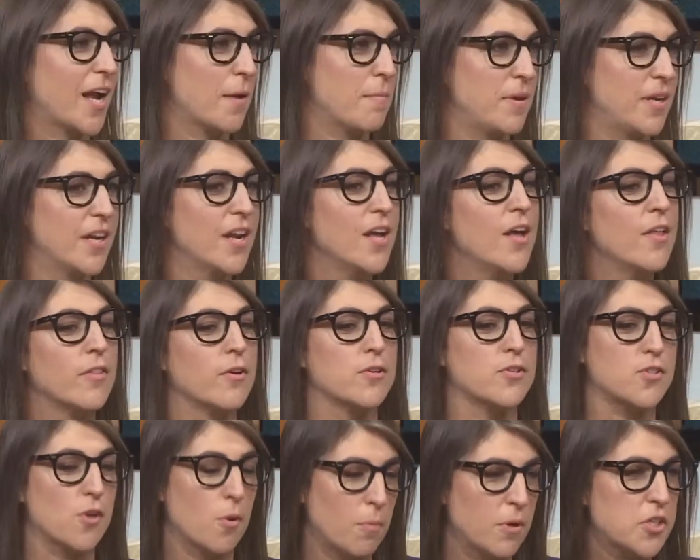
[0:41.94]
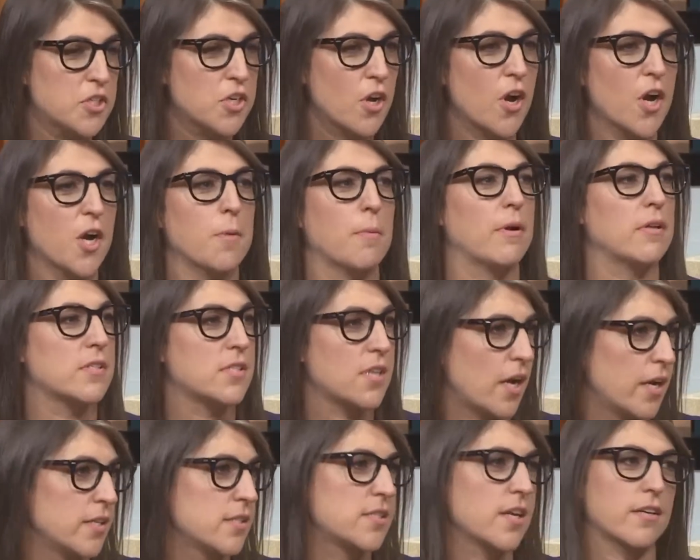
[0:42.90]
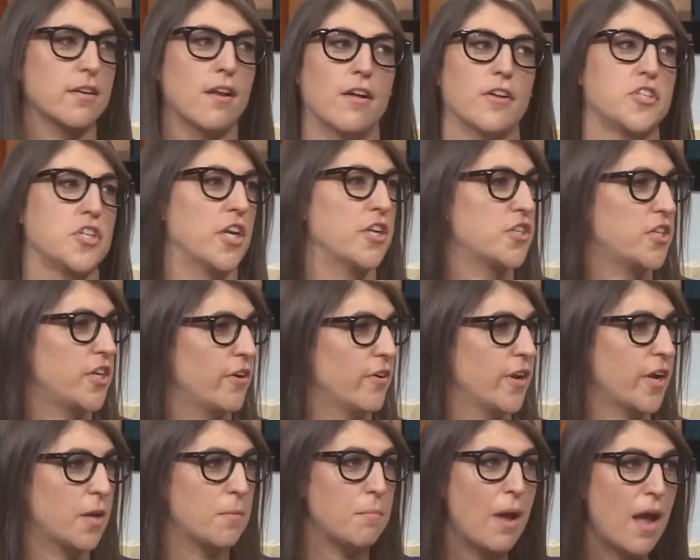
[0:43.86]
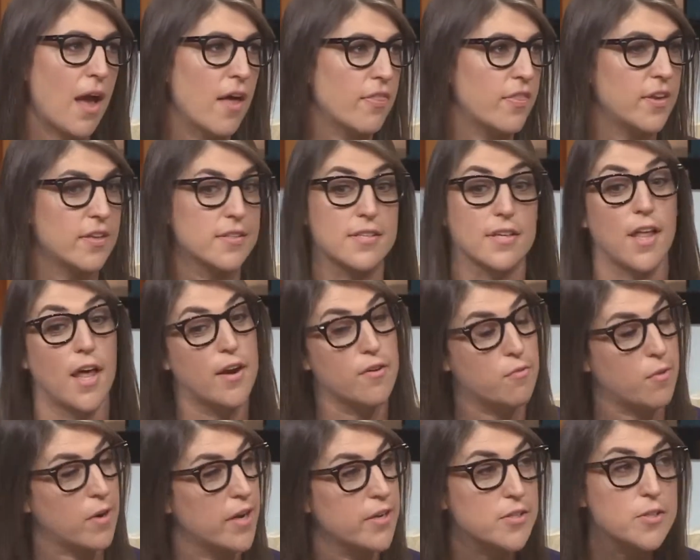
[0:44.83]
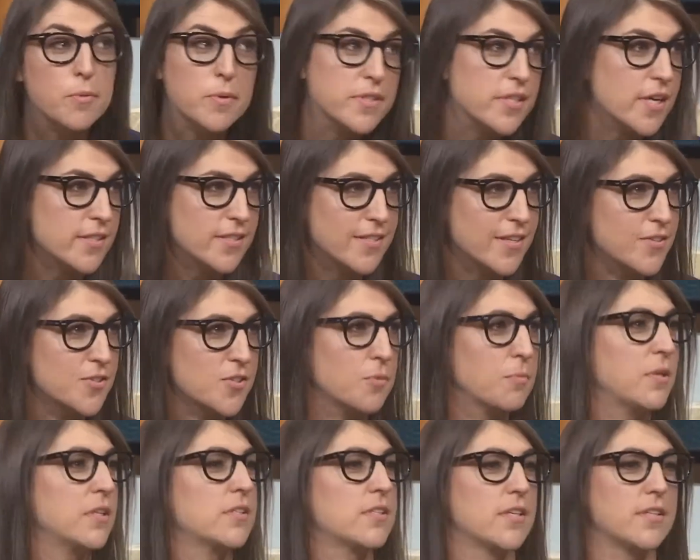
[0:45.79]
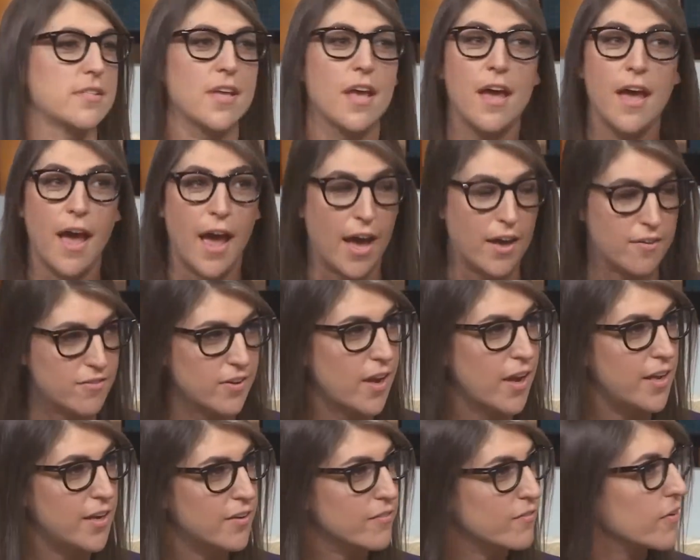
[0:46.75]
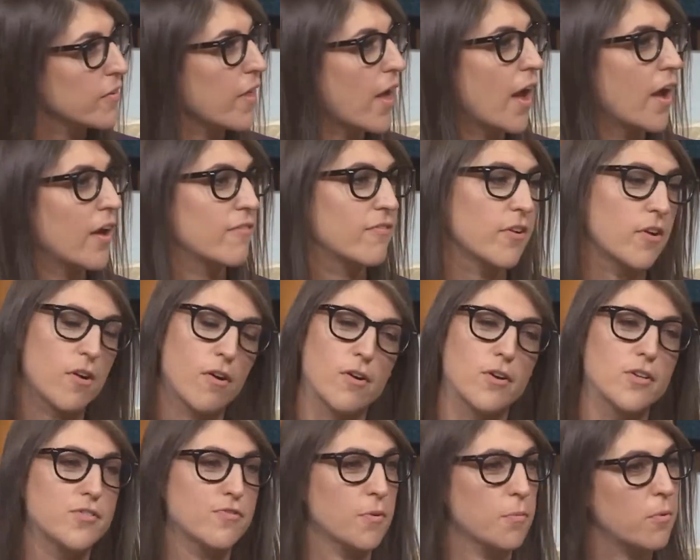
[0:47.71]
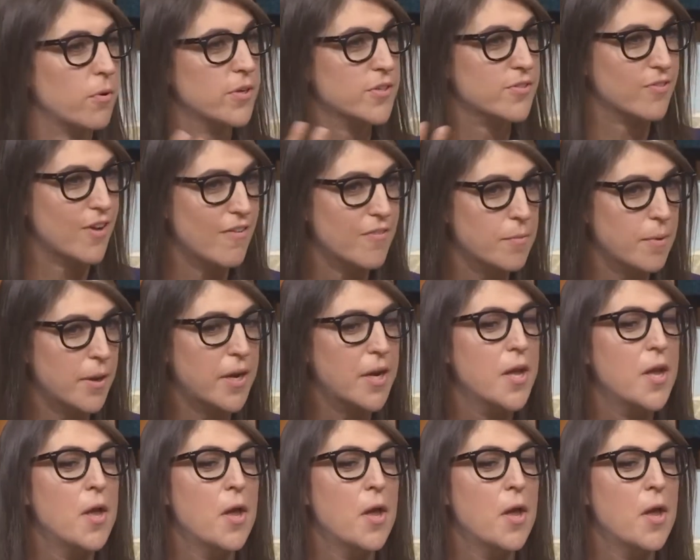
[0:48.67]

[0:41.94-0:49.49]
I mean, there's so much talk about science, technology, engineering, and math, and it's a lot of what I do with Texas Instruments is advocating for that, for girls, for boys, for everybody.